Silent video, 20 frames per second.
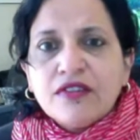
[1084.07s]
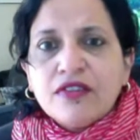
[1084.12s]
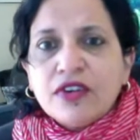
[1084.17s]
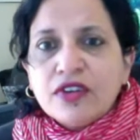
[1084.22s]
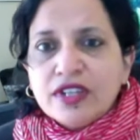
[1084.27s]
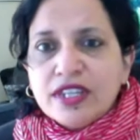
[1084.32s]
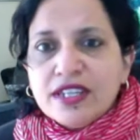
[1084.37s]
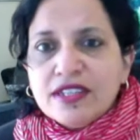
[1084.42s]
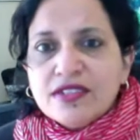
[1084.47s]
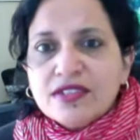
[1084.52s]

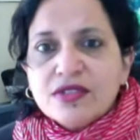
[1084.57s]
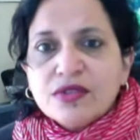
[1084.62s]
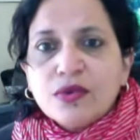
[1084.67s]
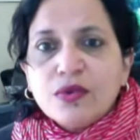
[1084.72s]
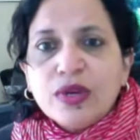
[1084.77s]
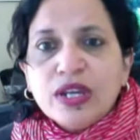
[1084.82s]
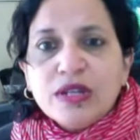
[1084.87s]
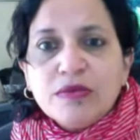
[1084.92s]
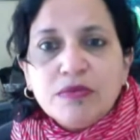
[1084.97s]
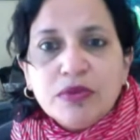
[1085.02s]
For
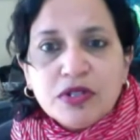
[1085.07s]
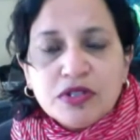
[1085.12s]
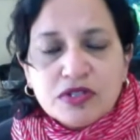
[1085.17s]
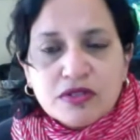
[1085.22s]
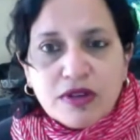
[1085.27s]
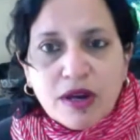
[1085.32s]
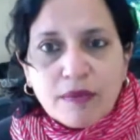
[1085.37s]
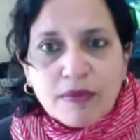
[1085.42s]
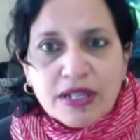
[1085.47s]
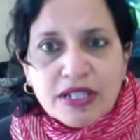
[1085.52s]
this, read
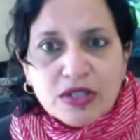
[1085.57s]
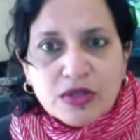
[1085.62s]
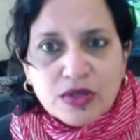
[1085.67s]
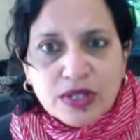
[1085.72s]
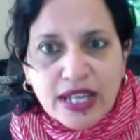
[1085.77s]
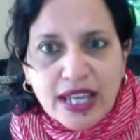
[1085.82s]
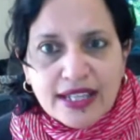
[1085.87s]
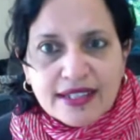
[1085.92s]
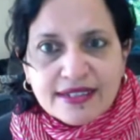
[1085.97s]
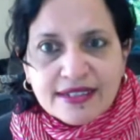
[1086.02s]
Bootstrapping
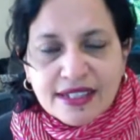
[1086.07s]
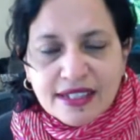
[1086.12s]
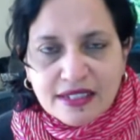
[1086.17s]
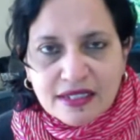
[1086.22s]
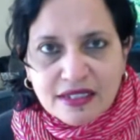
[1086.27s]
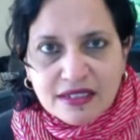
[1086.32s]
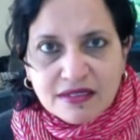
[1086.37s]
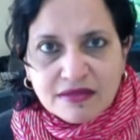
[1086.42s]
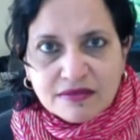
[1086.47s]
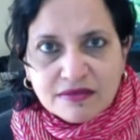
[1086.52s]
to an
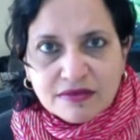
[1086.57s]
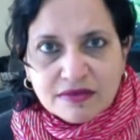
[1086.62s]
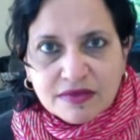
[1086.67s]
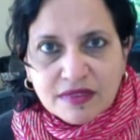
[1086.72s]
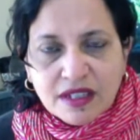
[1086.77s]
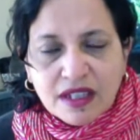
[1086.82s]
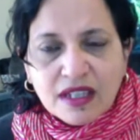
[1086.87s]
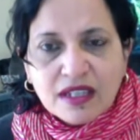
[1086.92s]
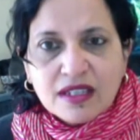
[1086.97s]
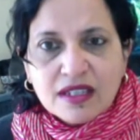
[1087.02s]
Exit
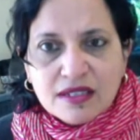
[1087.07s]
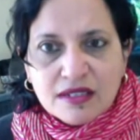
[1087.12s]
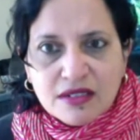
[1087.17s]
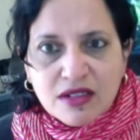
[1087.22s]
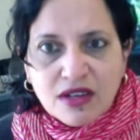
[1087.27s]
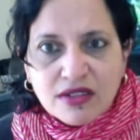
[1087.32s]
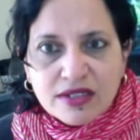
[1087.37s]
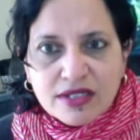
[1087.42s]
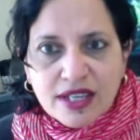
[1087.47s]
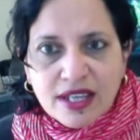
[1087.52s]
in
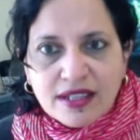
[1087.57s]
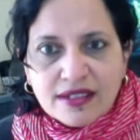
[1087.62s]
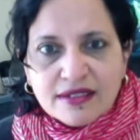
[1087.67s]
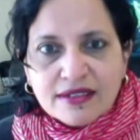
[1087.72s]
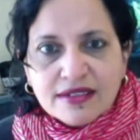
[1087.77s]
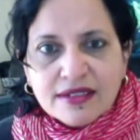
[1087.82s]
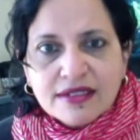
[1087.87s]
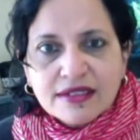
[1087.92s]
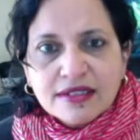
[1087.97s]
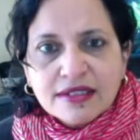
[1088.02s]
this
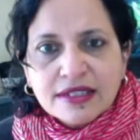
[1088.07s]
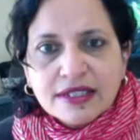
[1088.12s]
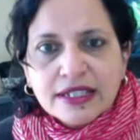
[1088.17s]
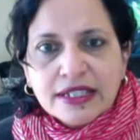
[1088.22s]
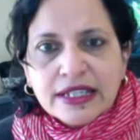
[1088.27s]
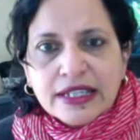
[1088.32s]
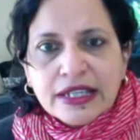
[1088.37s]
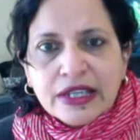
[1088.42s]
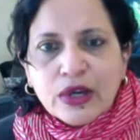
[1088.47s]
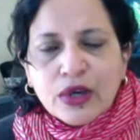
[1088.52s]
context.
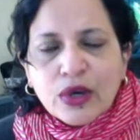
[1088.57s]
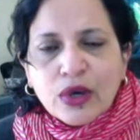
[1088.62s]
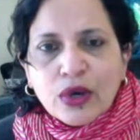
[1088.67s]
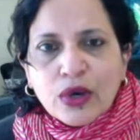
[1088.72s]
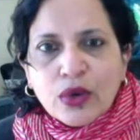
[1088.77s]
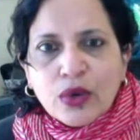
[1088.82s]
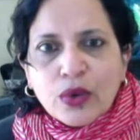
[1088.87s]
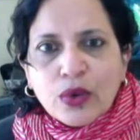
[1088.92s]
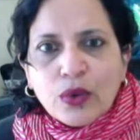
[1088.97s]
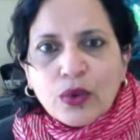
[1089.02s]

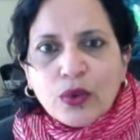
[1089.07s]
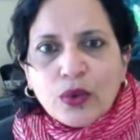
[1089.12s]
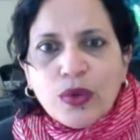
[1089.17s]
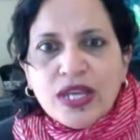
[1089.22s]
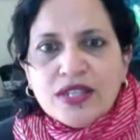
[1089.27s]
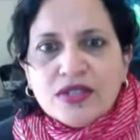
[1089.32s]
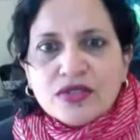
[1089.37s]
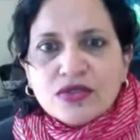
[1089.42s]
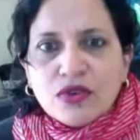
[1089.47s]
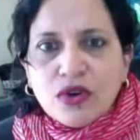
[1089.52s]

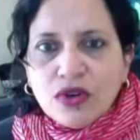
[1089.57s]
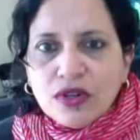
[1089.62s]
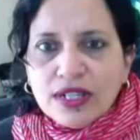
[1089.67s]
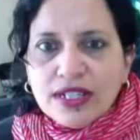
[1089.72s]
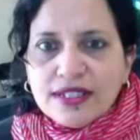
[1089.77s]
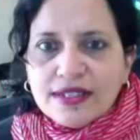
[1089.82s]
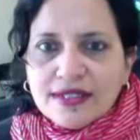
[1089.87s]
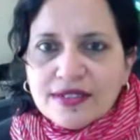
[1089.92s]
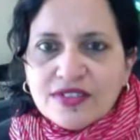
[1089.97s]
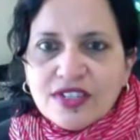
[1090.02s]
We
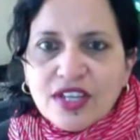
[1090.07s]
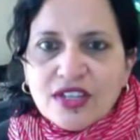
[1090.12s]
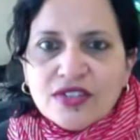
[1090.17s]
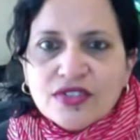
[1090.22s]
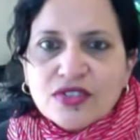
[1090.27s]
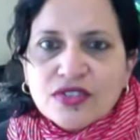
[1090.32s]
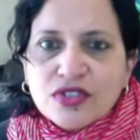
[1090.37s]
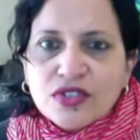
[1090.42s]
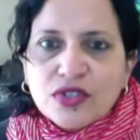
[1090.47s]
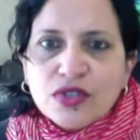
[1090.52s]
strongly
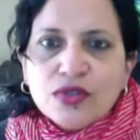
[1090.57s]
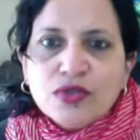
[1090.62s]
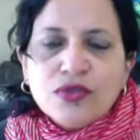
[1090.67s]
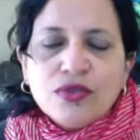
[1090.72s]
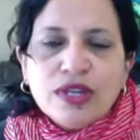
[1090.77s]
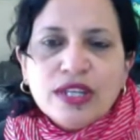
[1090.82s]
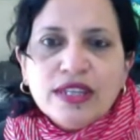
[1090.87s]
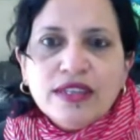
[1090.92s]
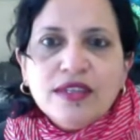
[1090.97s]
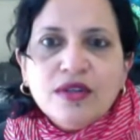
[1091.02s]
suggest
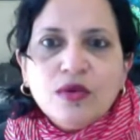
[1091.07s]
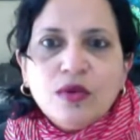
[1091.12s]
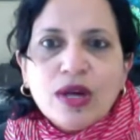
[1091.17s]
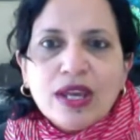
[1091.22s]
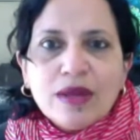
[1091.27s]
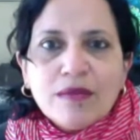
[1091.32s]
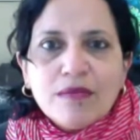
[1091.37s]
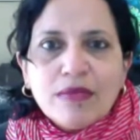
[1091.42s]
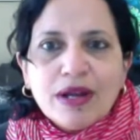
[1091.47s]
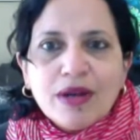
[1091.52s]
you read the
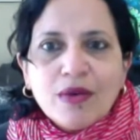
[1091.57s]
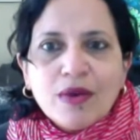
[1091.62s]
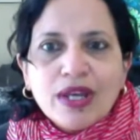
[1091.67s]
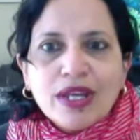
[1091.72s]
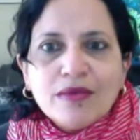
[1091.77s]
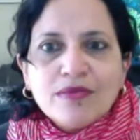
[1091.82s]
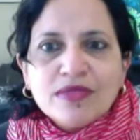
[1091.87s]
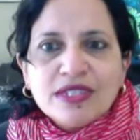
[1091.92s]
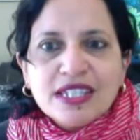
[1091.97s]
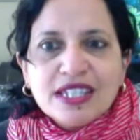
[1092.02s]
1M by
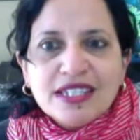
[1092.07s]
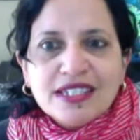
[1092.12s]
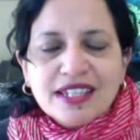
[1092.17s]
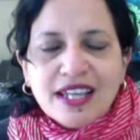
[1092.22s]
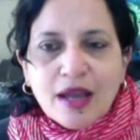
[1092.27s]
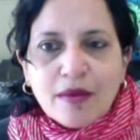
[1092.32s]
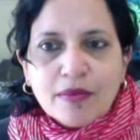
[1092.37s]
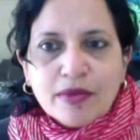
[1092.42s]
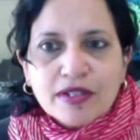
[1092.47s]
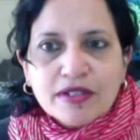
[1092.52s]
1M
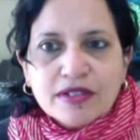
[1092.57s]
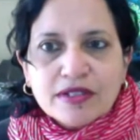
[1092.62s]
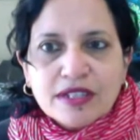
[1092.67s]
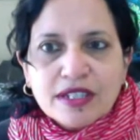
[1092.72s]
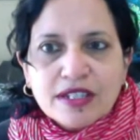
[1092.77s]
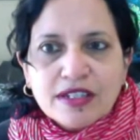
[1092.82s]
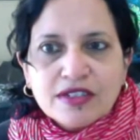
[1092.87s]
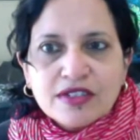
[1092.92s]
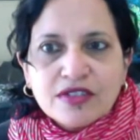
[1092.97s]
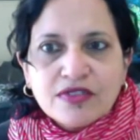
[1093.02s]
Seed Capital
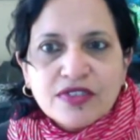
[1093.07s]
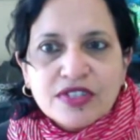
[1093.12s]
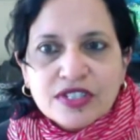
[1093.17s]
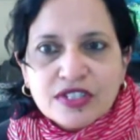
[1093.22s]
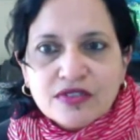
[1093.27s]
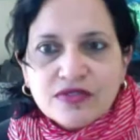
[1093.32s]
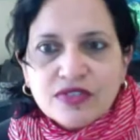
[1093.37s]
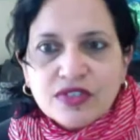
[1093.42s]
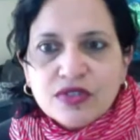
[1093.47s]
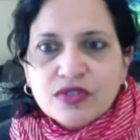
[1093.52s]
series
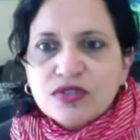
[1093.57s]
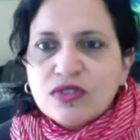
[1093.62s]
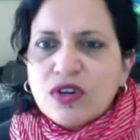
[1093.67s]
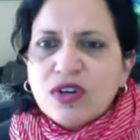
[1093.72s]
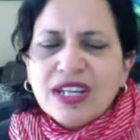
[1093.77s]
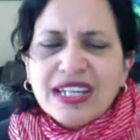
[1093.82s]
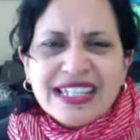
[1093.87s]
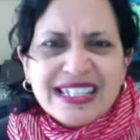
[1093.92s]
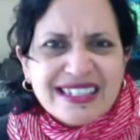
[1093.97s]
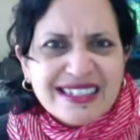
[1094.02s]
of
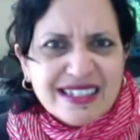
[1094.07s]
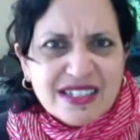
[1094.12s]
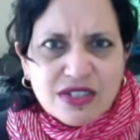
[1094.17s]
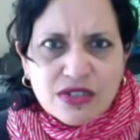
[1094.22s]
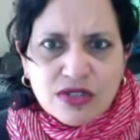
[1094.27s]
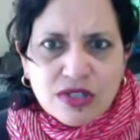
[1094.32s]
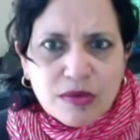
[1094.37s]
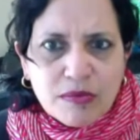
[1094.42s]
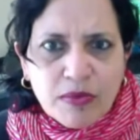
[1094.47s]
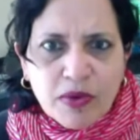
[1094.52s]
interviews or
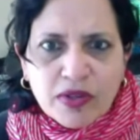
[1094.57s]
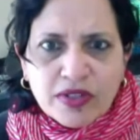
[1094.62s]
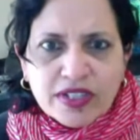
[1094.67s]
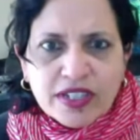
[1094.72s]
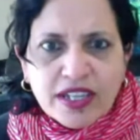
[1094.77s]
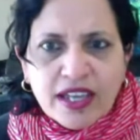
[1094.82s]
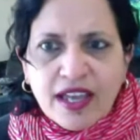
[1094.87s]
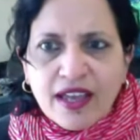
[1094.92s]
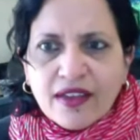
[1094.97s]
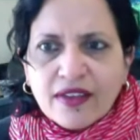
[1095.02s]
listen to the
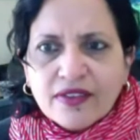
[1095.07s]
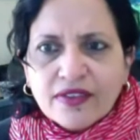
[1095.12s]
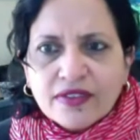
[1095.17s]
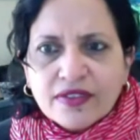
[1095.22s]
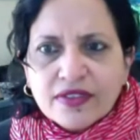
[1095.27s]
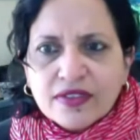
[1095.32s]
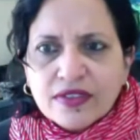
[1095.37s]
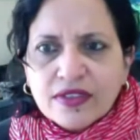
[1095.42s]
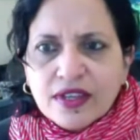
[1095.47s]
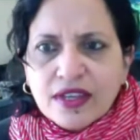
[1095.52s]

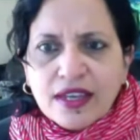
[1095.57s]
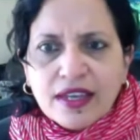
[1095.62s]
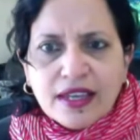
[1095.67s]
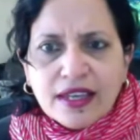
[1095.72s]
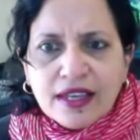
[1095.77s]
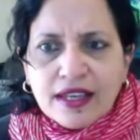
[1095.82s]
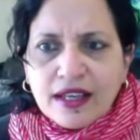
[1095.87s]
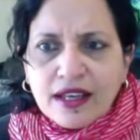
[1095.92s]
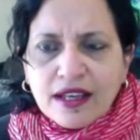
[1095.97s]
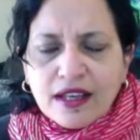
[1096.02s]
podcasts.